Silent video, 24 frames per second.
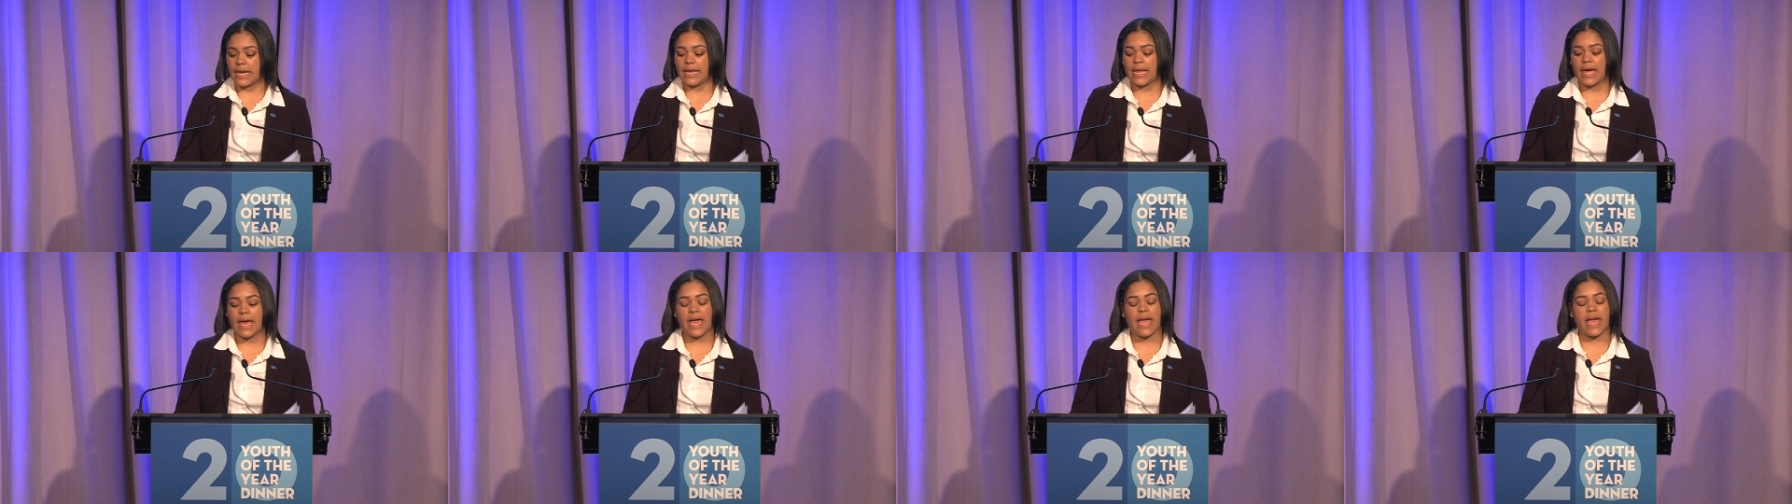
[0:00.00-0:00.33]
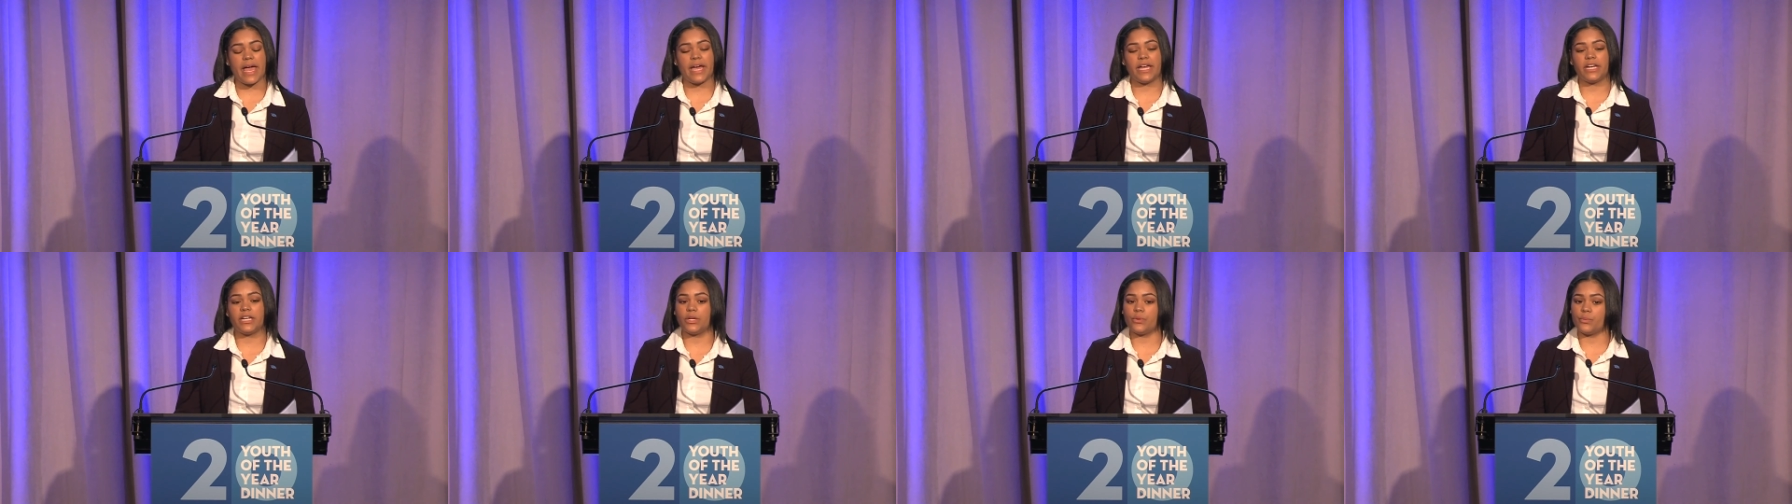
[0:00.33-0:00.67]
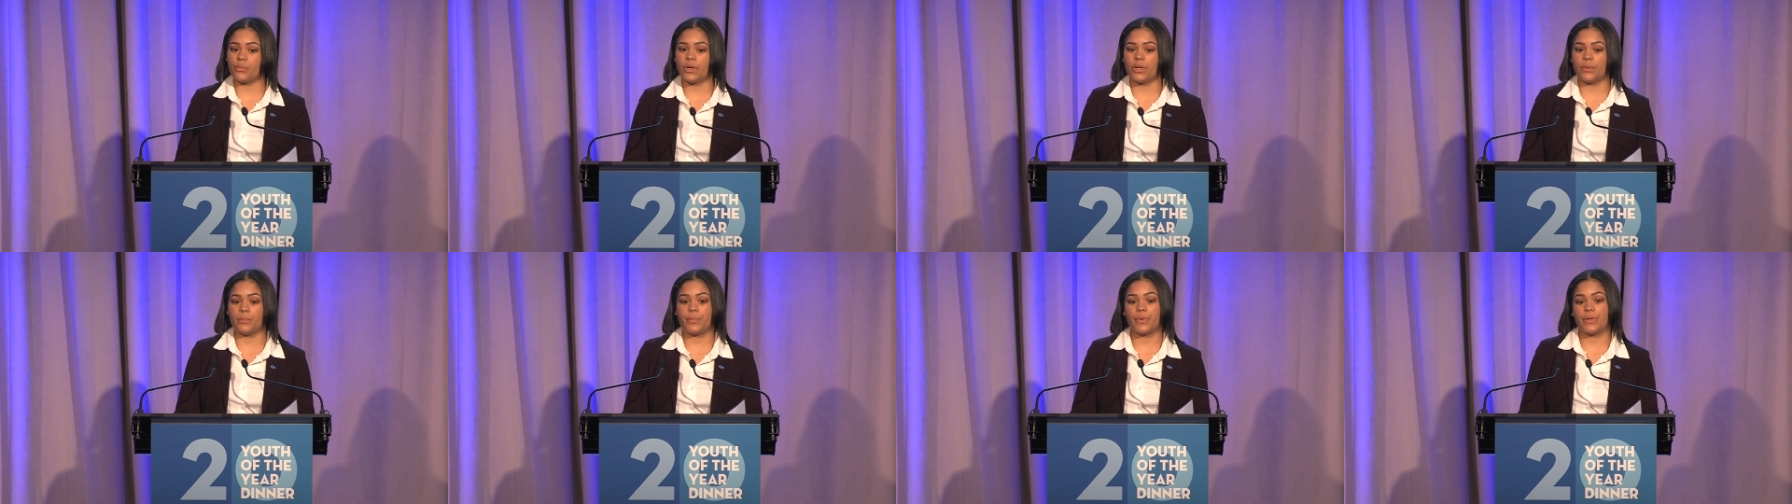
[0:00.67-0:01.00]
let
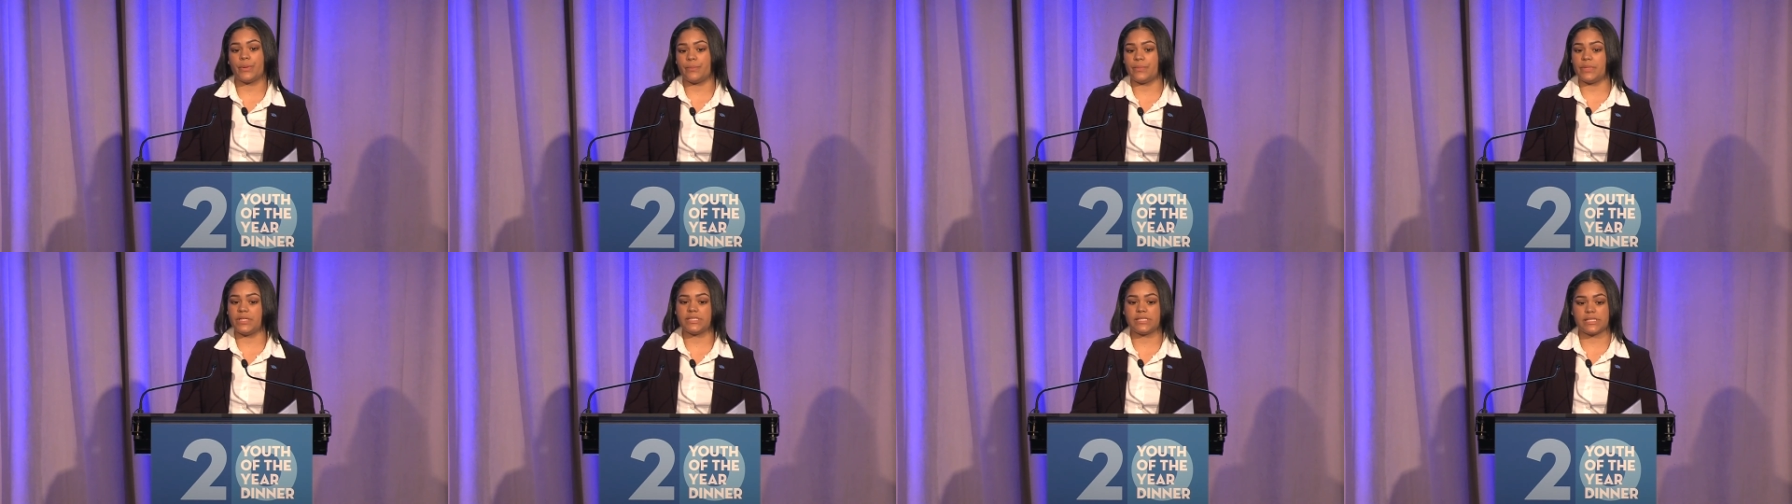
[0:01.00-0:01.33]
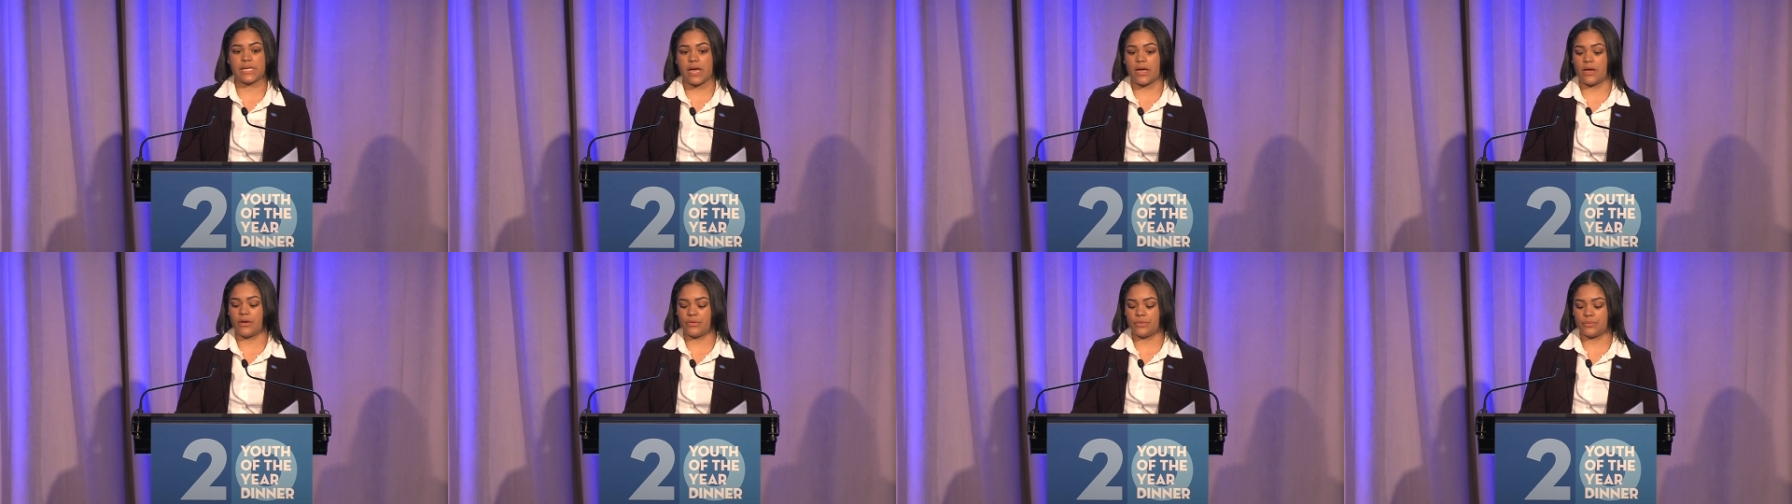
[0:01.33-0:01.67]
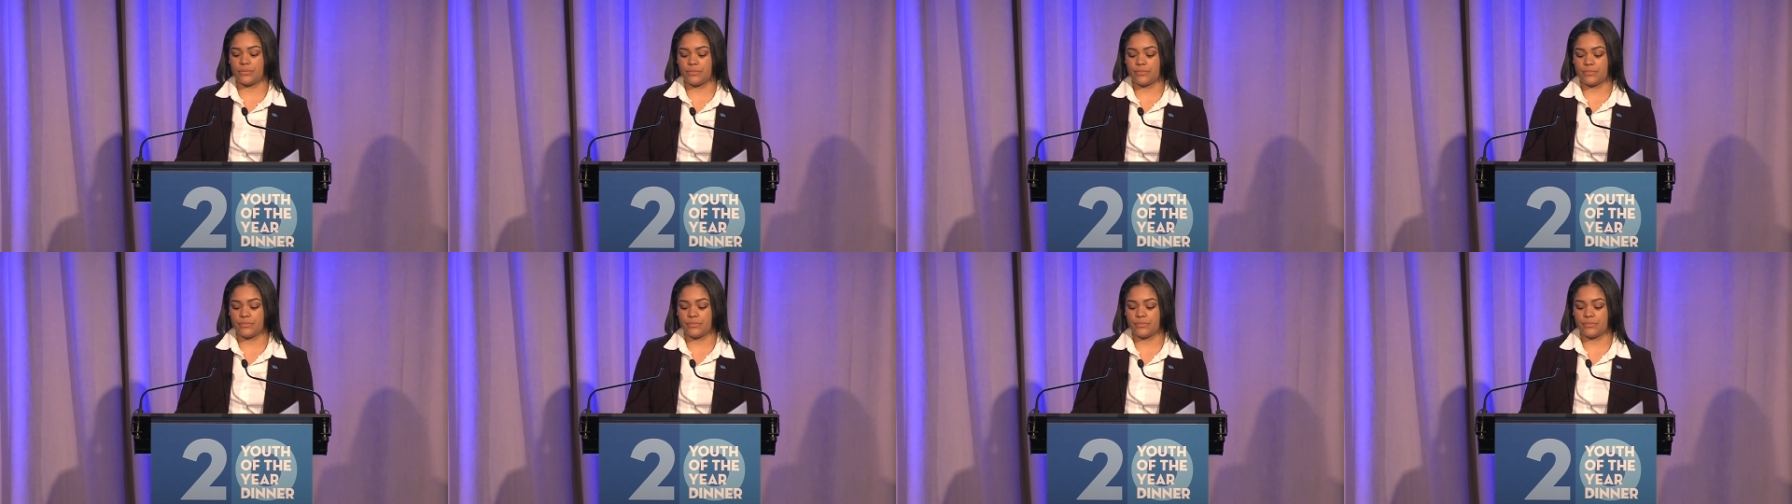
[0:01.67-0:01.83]
anyone put me down.